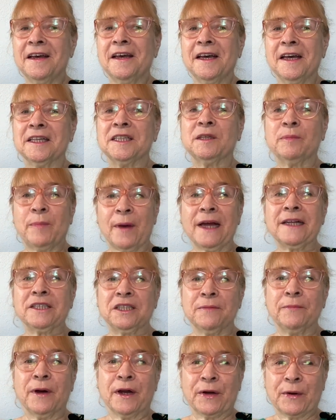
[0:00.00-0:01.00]
Inspector
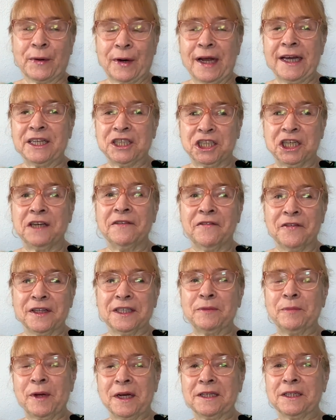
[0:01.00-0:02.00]
Maigret, Chief
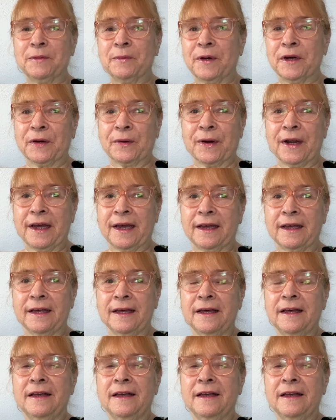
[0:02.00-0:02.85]
Inspector Maigret,